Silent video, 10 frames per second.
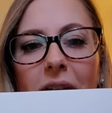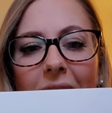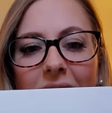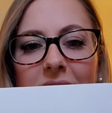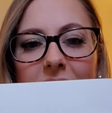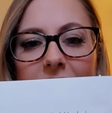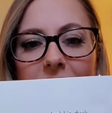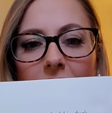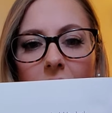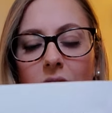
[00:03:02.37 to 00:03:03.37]
asked his
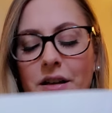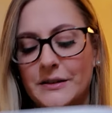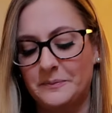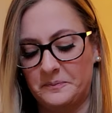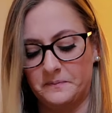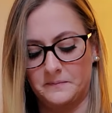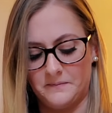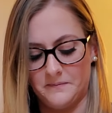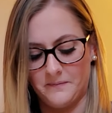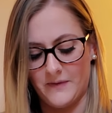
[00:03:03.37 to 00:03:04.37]
duck,
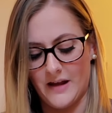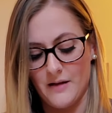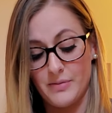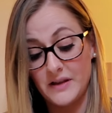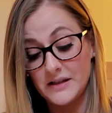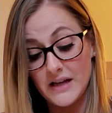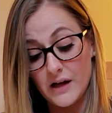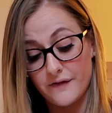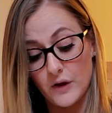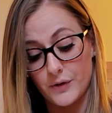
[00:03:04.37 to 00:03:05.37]
but the duck
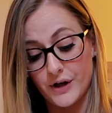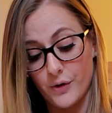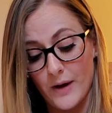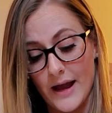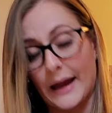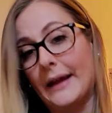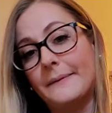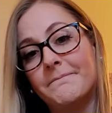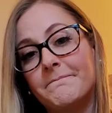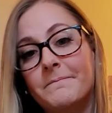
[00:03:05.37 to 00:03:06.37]
floated away.
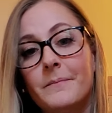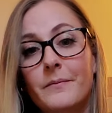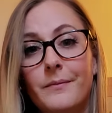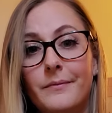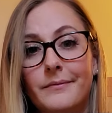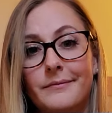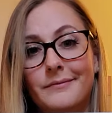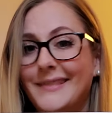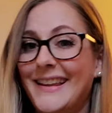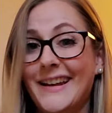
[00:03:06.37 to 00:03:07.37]

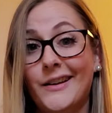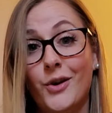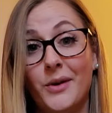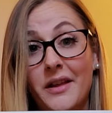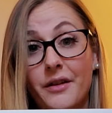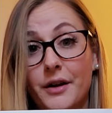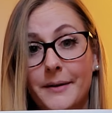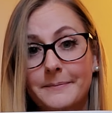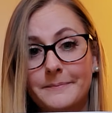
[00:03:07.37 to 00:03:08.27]
He didn't know either.